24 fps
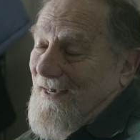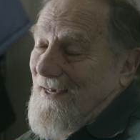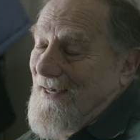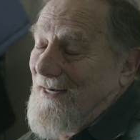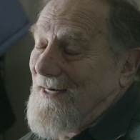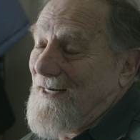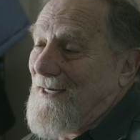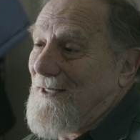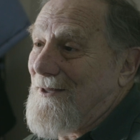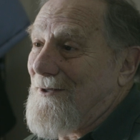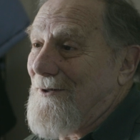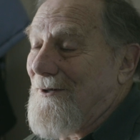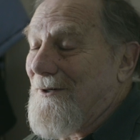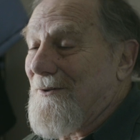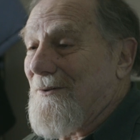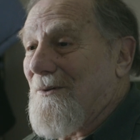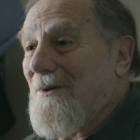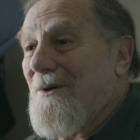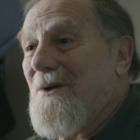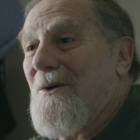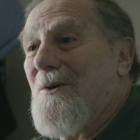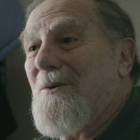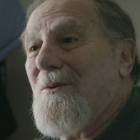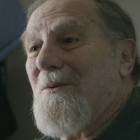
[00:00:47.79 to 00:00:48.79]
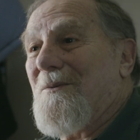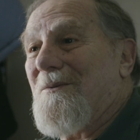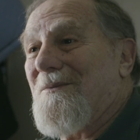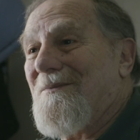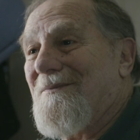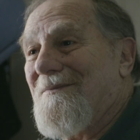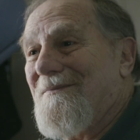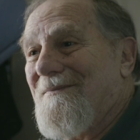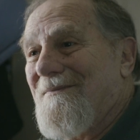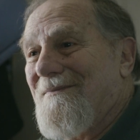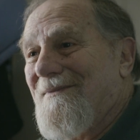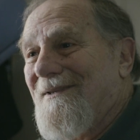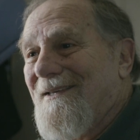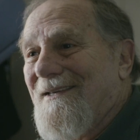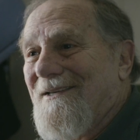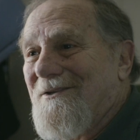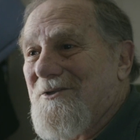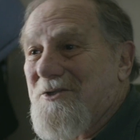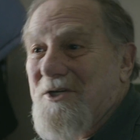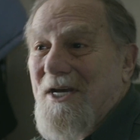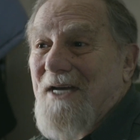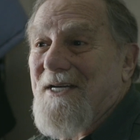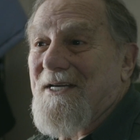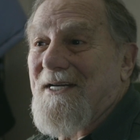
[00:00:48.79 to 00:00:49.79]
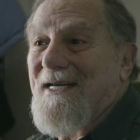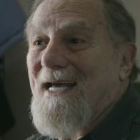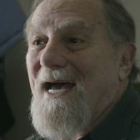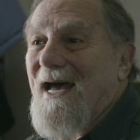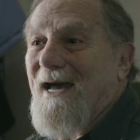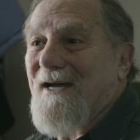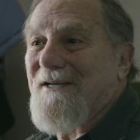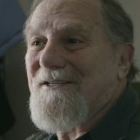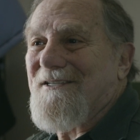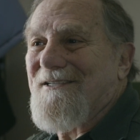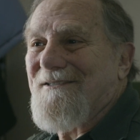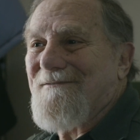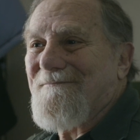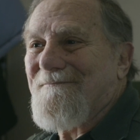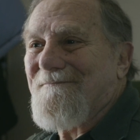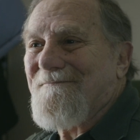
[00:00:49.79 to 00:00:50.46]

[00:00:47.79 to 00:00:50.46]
And I thought, oh, second act.